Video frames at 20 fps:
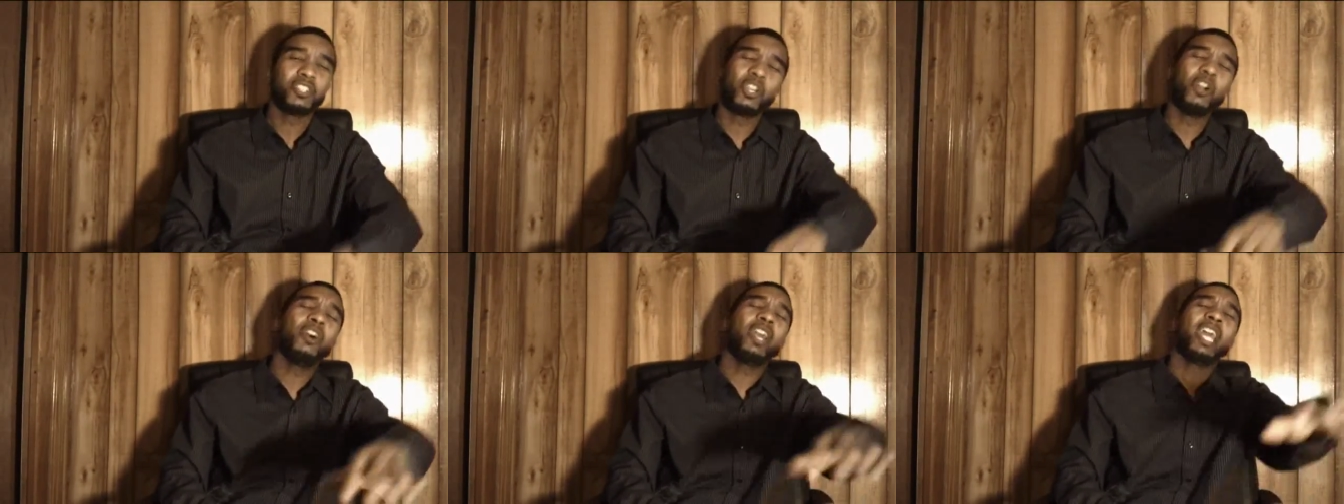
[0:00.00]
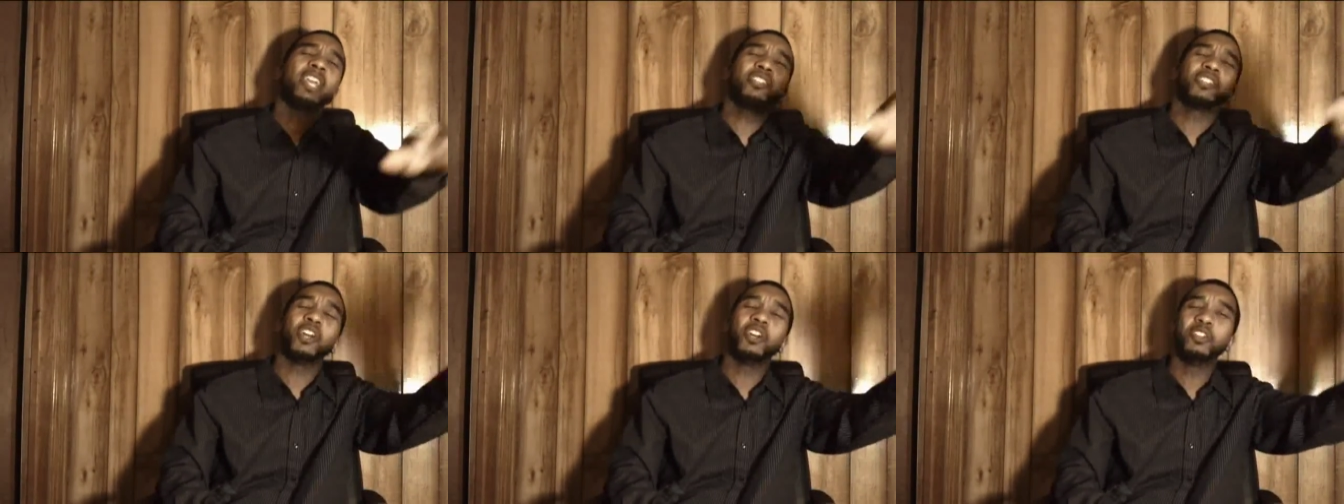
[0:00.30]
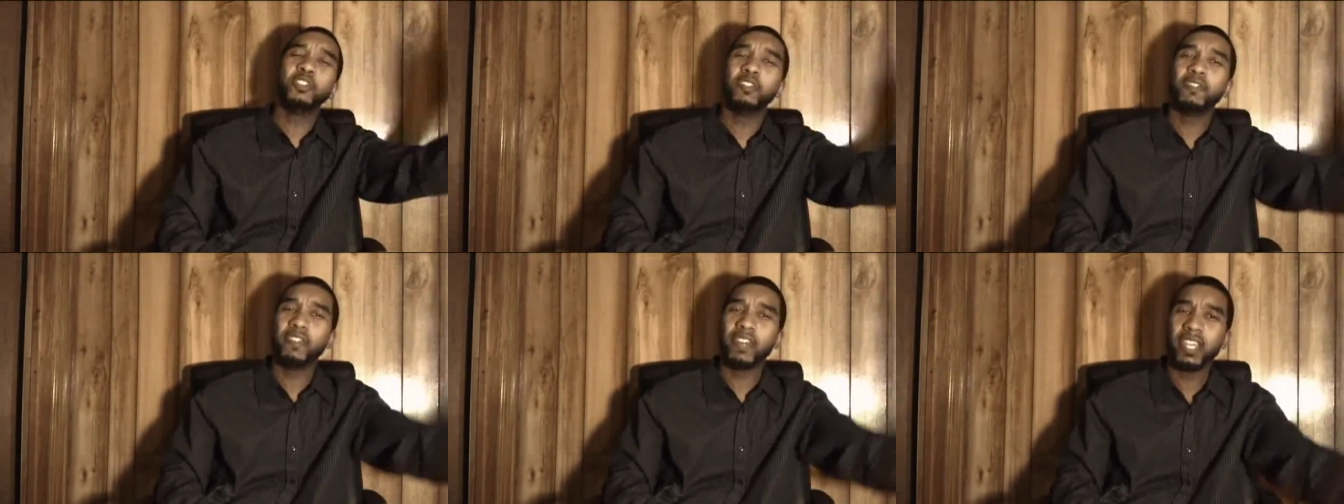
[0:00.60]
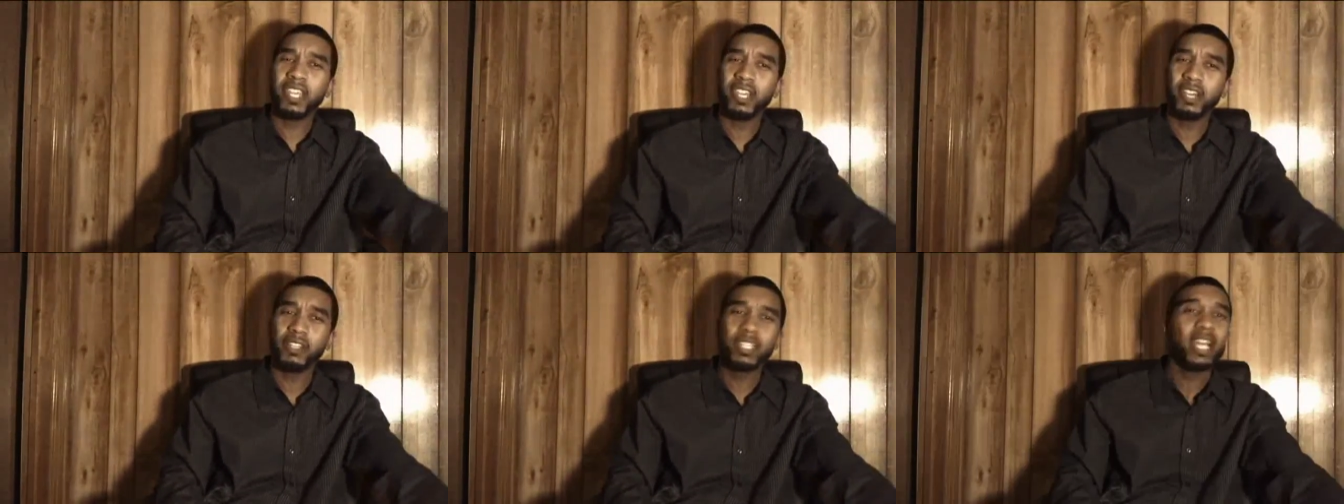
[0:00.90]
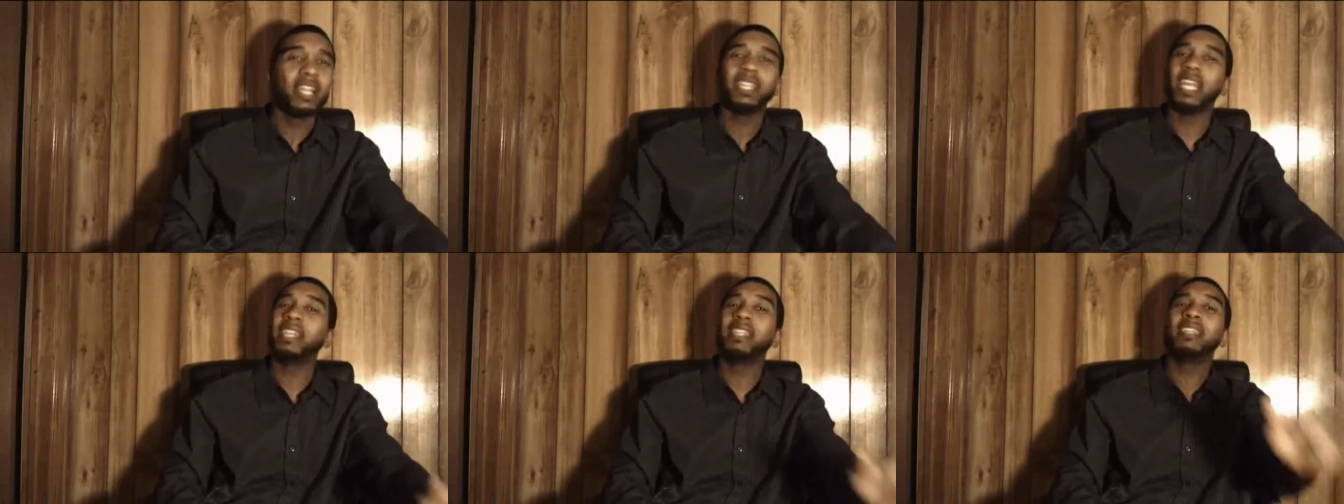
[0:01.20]
Sure they show you
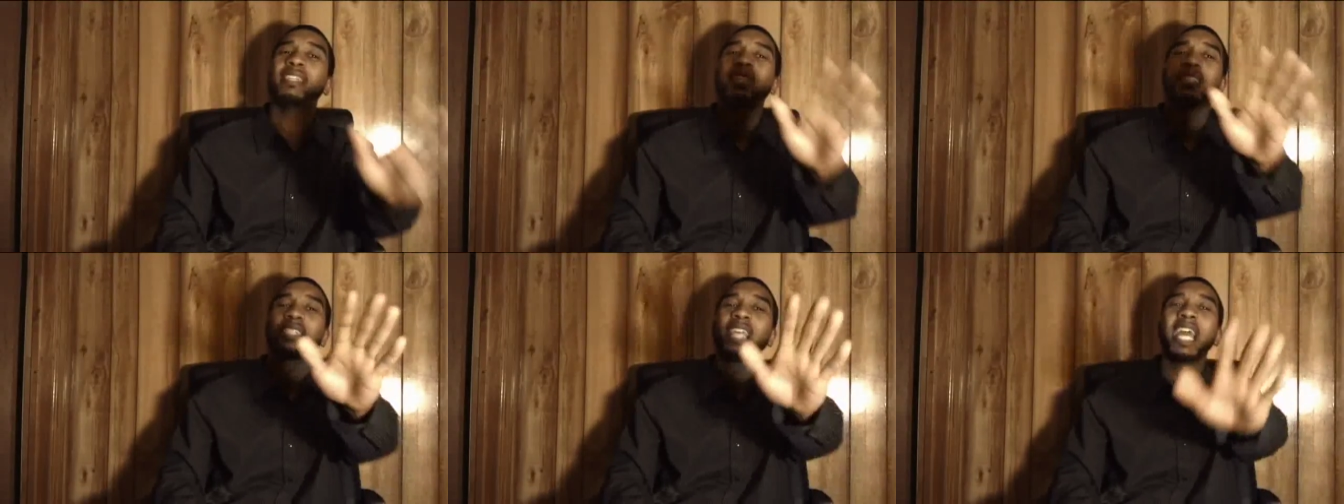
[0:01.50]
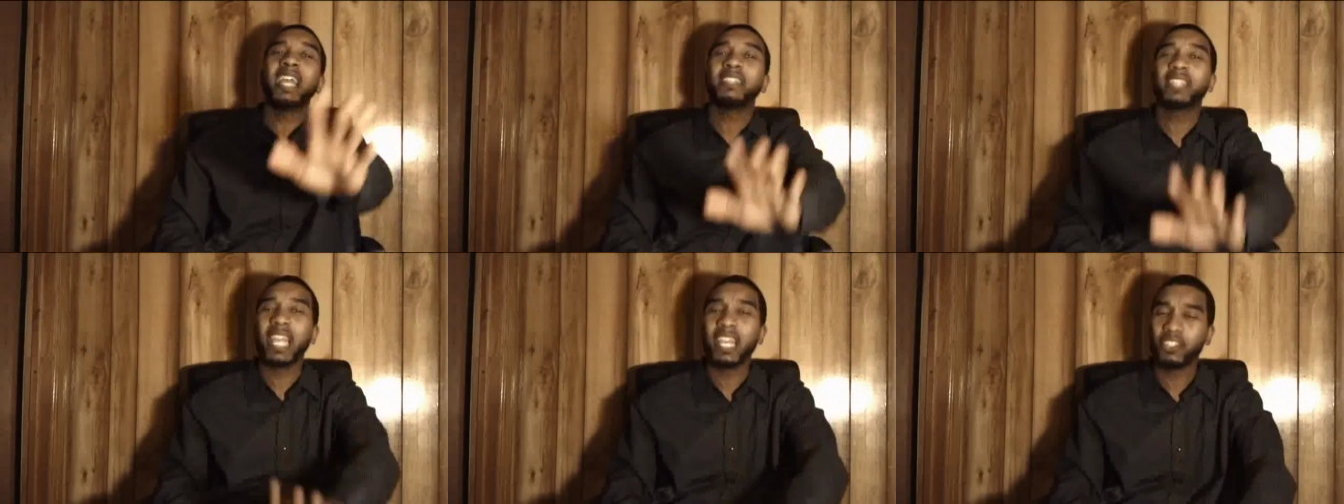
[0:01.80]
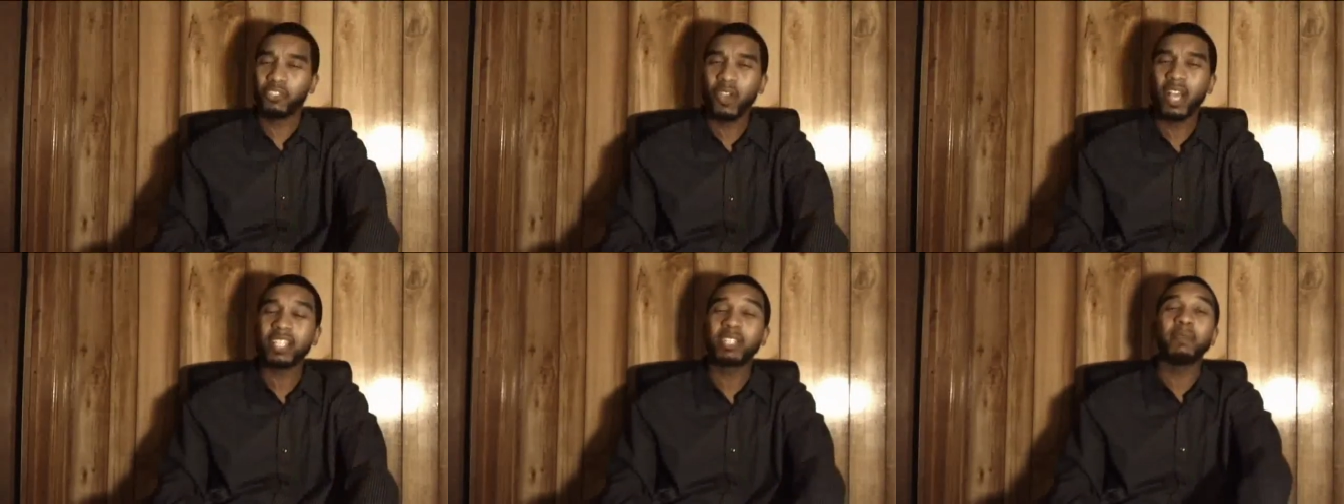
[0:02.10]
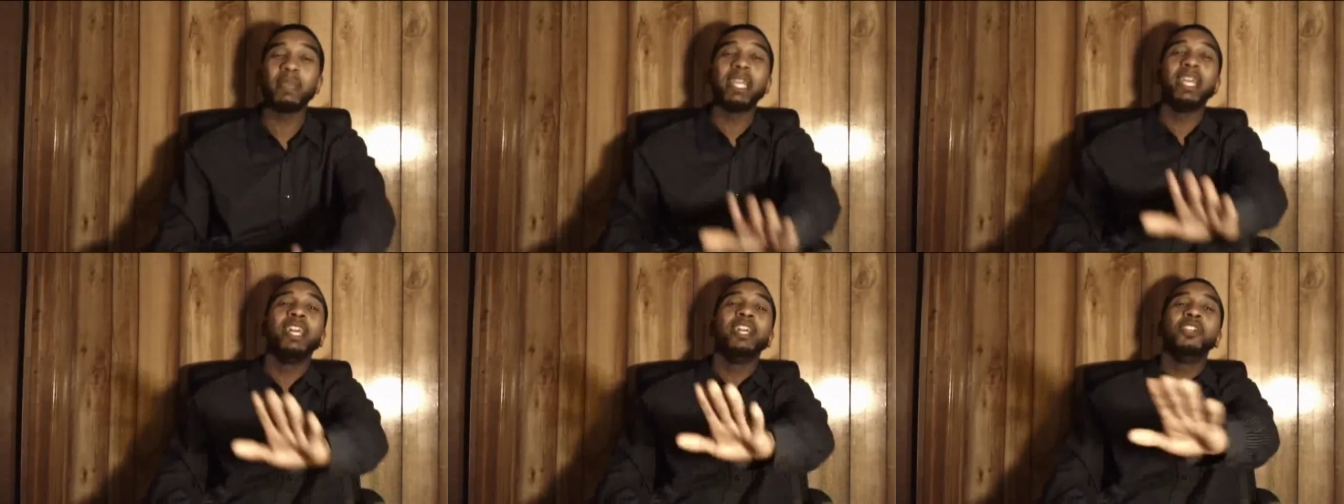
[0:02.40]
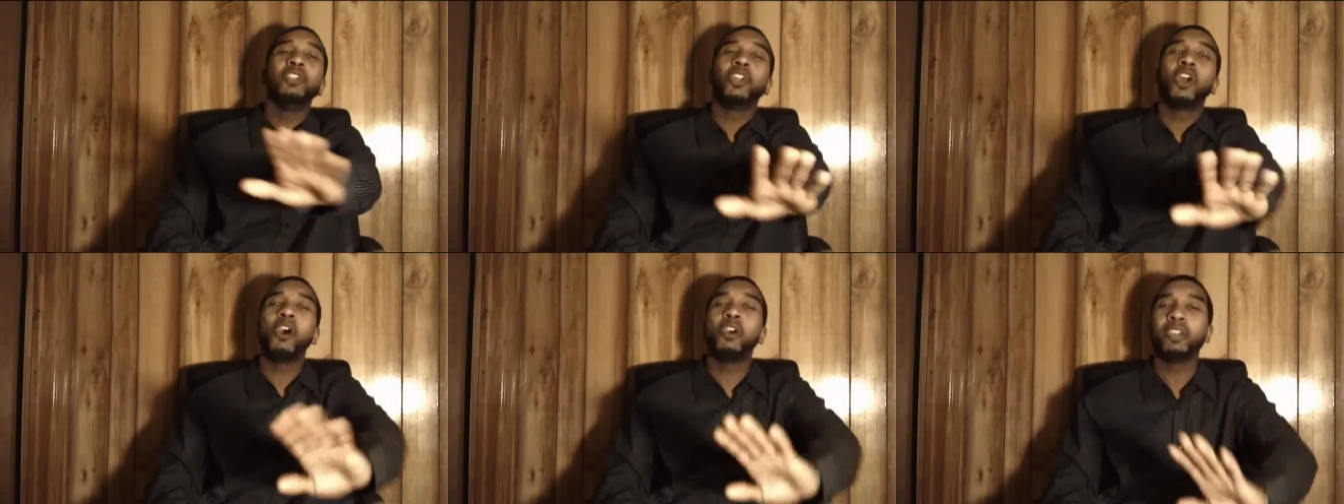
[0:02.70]
videos. They did the same thing. Trust me.
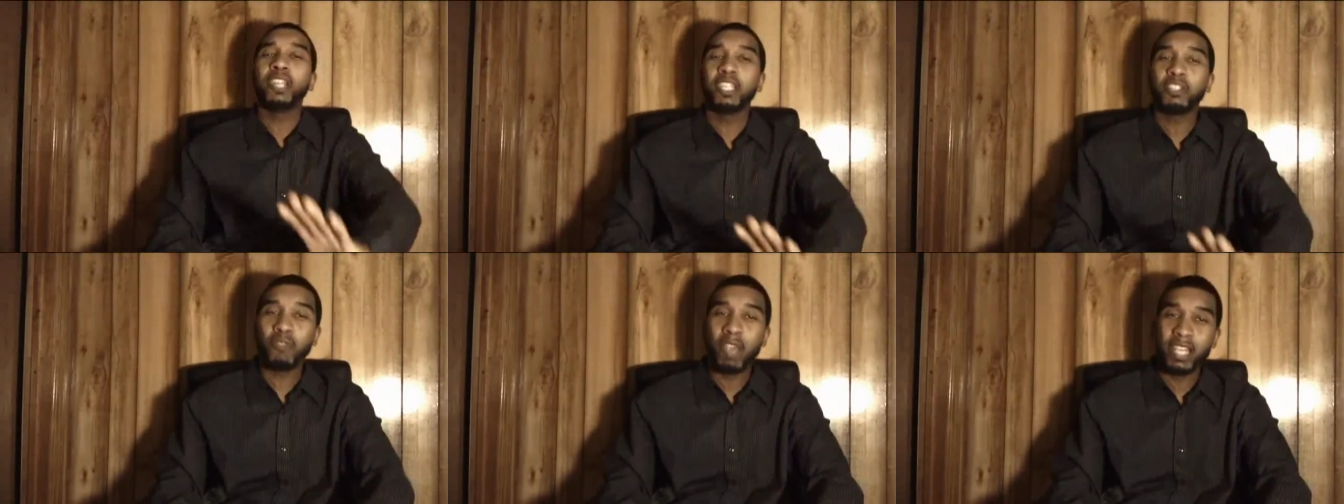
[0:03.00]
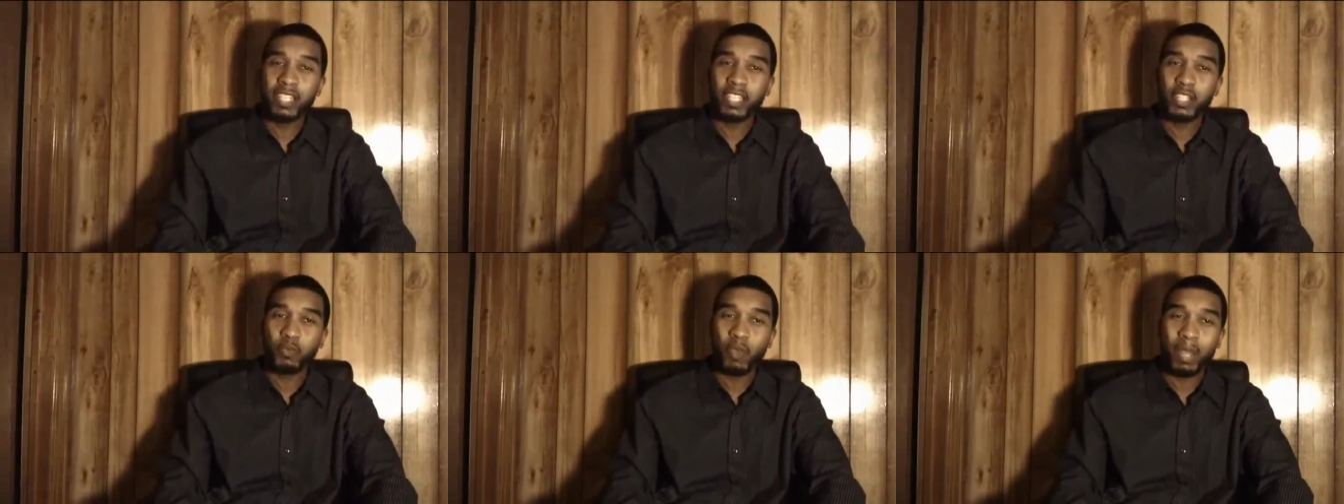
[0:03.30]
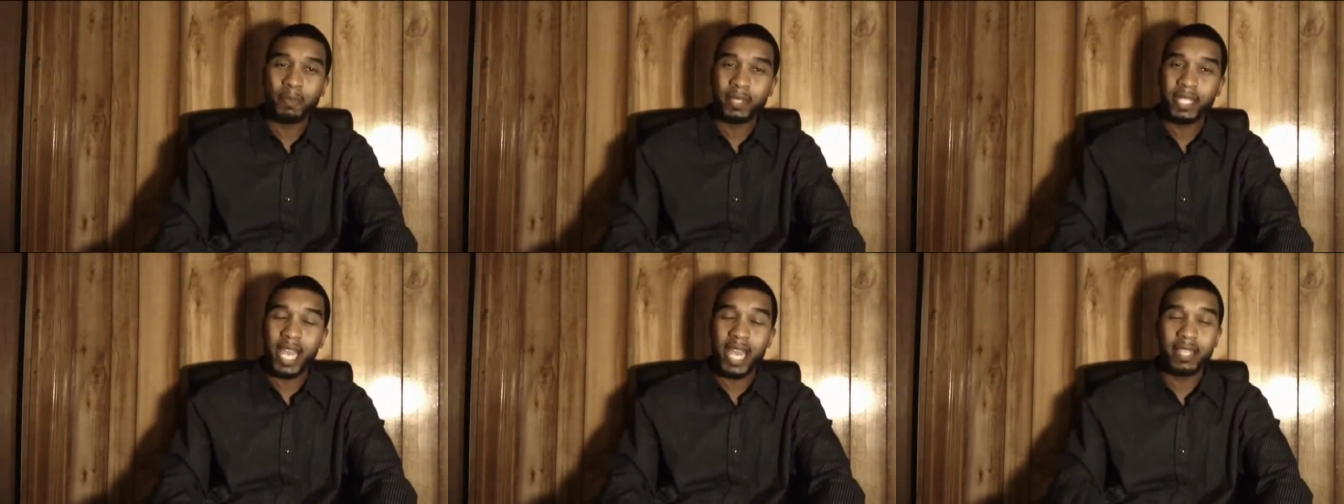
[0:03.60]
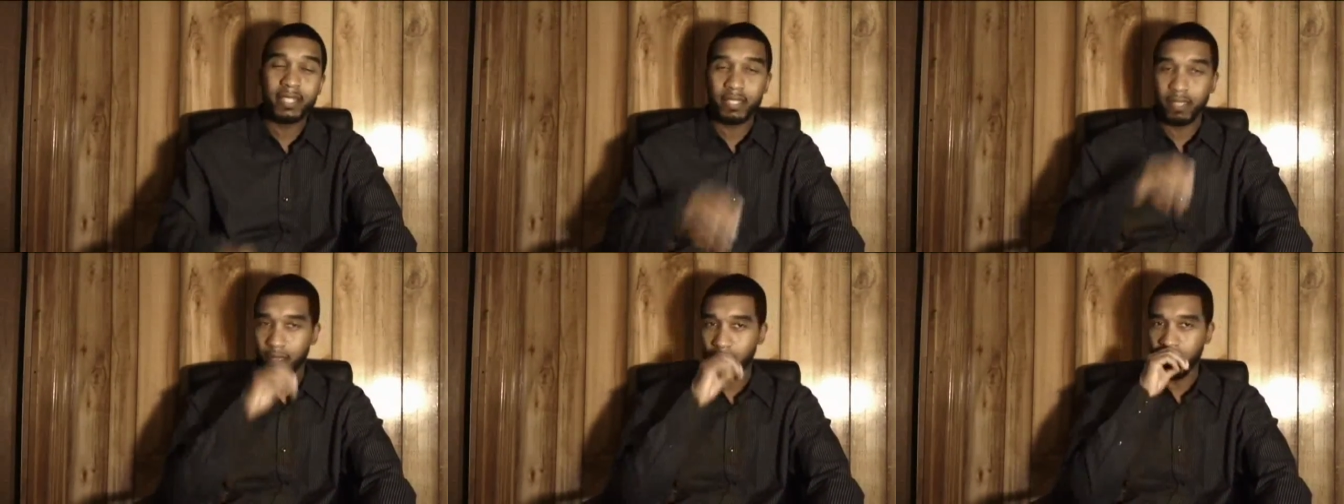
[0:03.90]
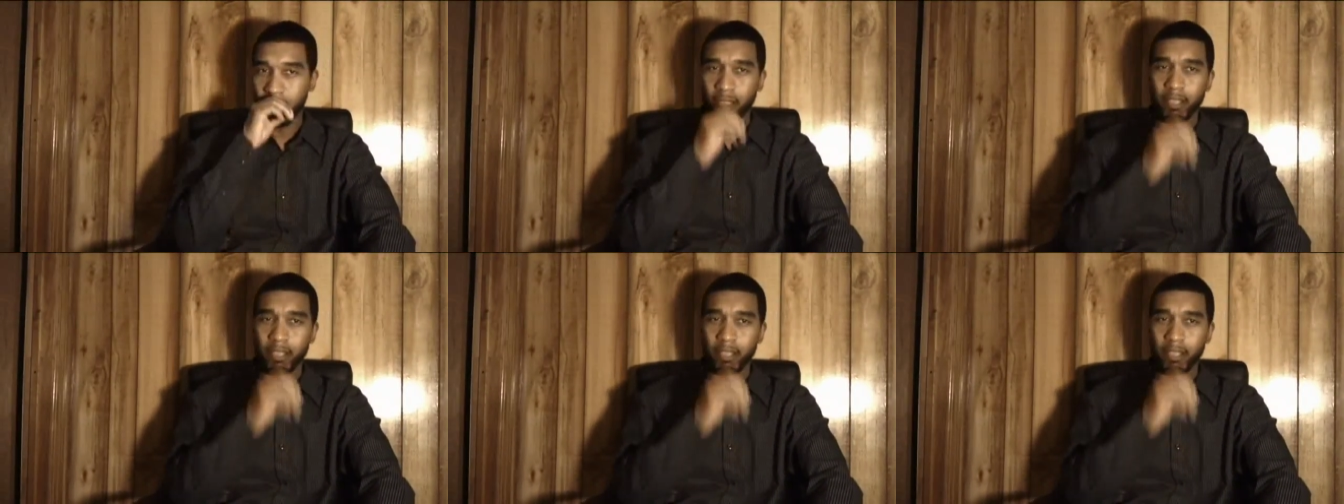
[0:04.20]
You go to these racist websites,